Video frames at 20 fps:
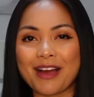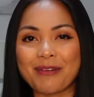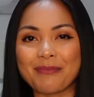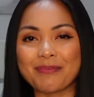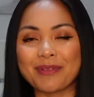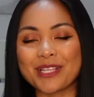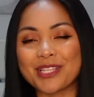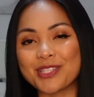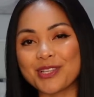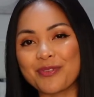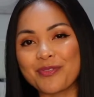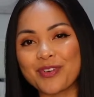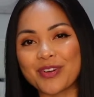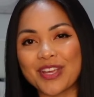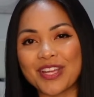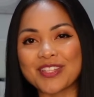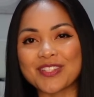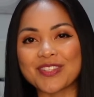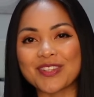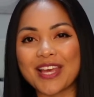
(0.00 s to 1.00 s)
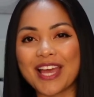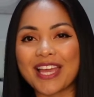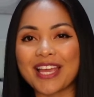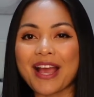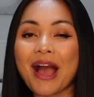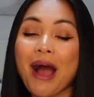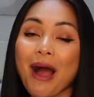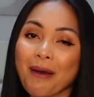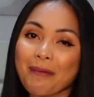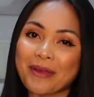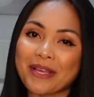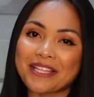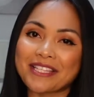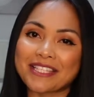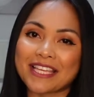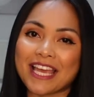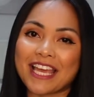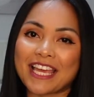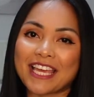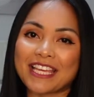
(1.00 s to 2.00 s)
Please don't forget to like,
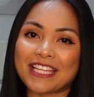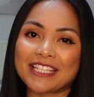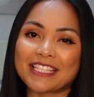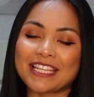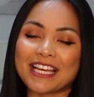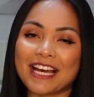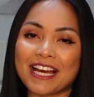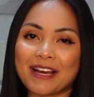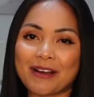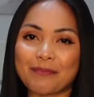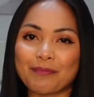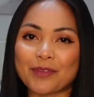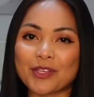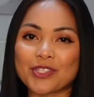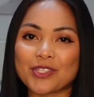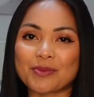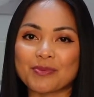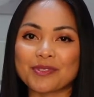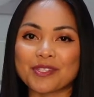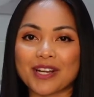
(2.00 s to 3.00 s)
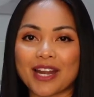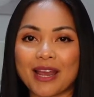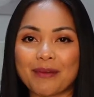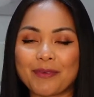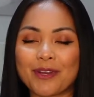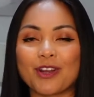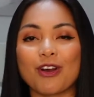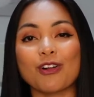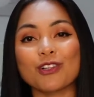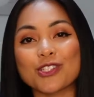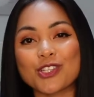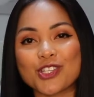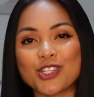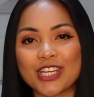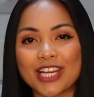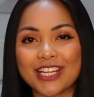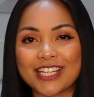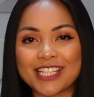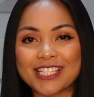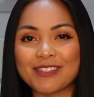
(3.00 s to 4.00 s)
comment, and subscribe, and also
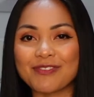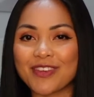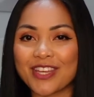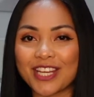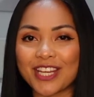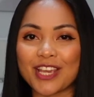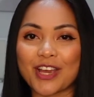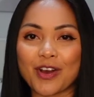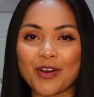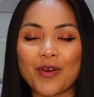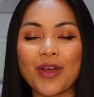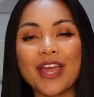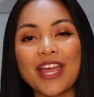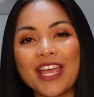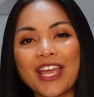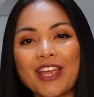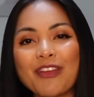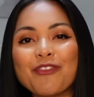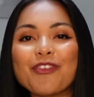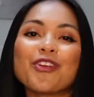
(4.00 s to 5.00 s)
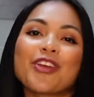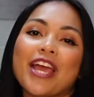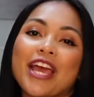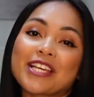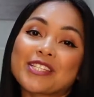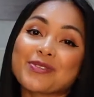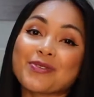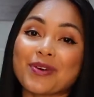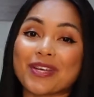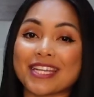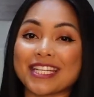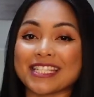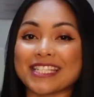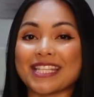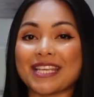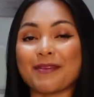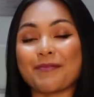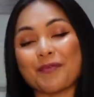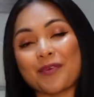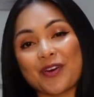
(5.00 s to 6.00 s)
share this video if you guys wanna
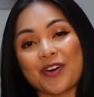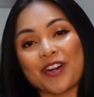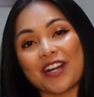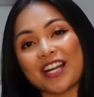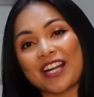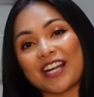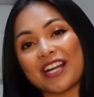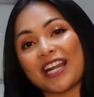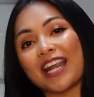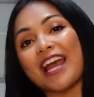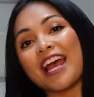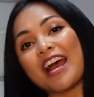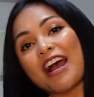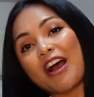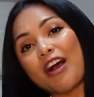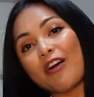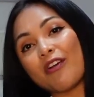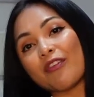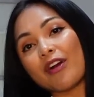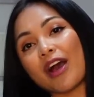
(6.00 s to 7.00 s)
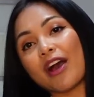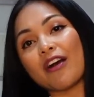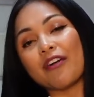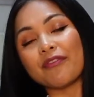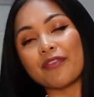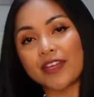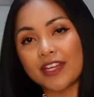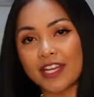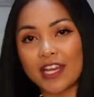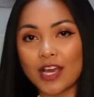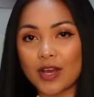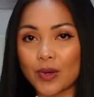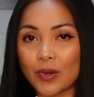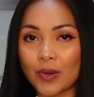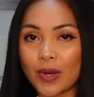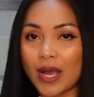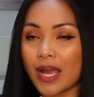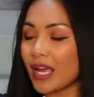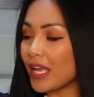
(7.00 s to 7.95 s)
see more of a video